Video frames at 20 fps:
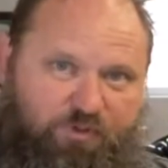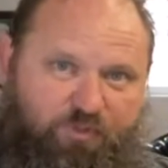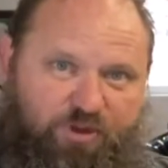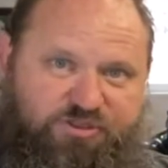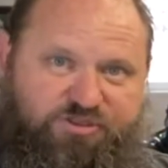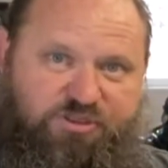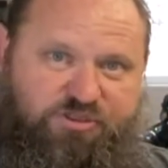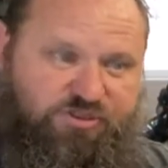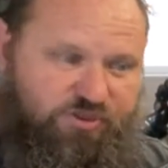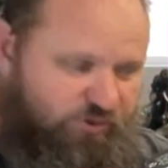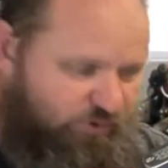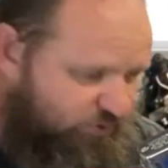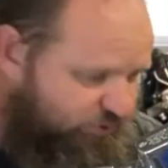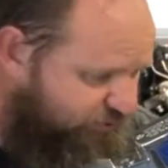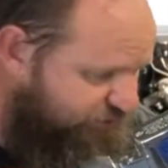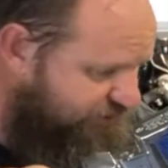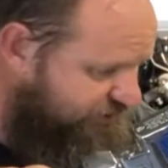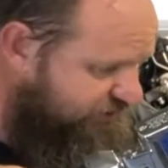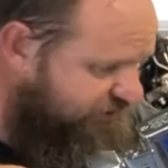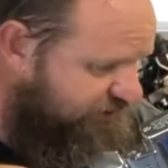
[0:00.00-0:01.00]
a bunch of
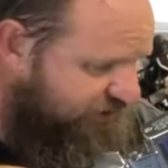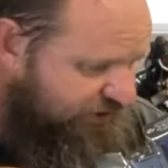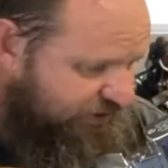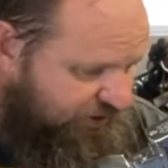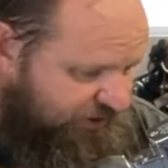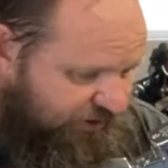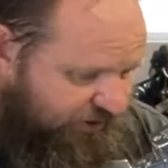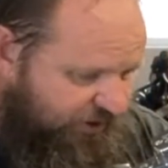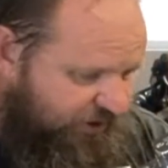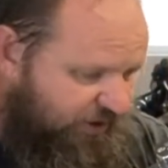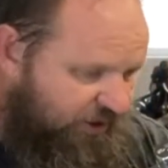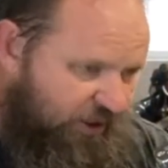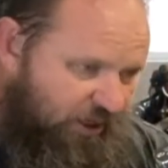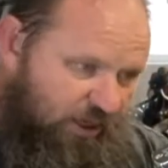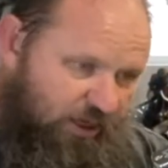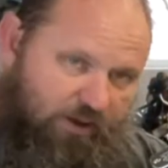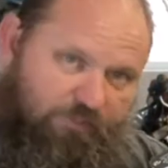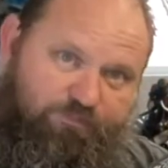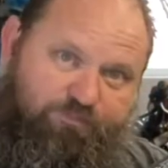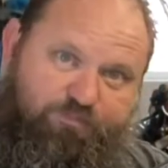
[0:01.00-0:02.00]
tools.
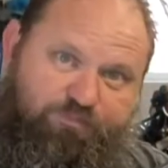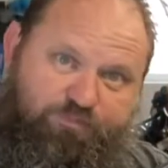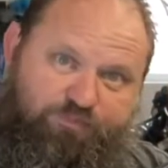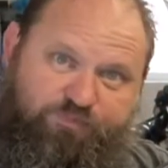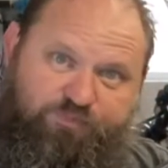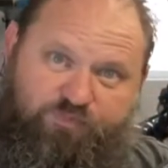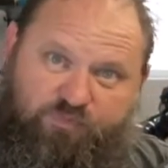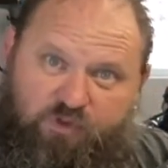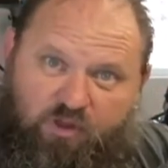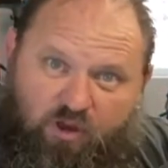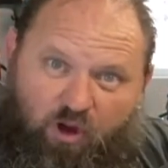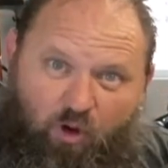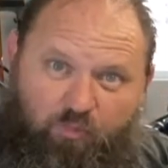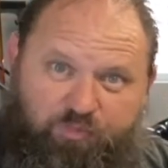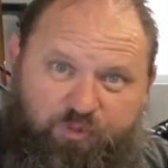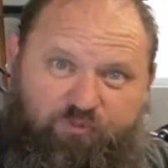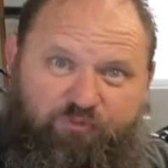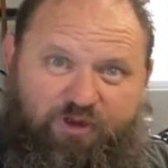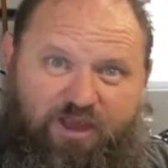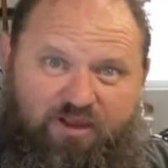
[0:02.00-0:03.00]

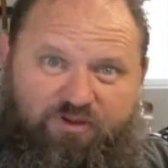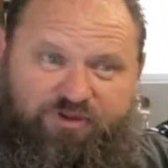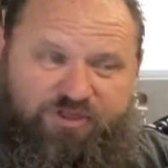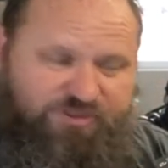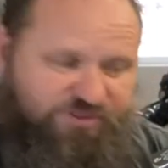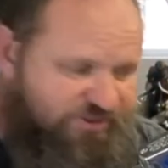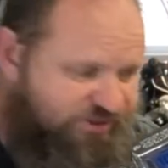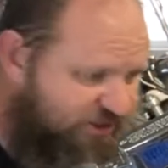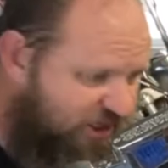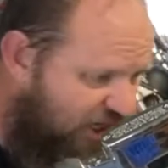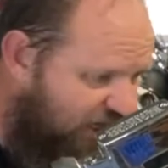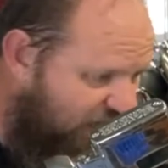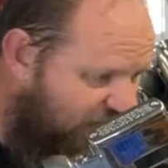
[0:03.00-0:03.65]
Hope you found this